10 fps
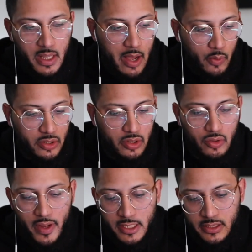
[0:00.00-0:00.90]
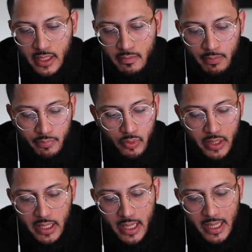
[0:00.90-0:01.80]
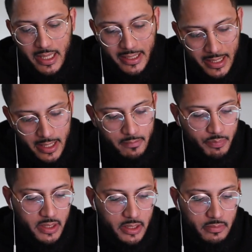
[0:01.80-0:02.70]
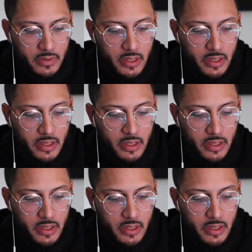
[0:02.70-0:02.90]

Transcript: I want to congratulate my boy Get Beamed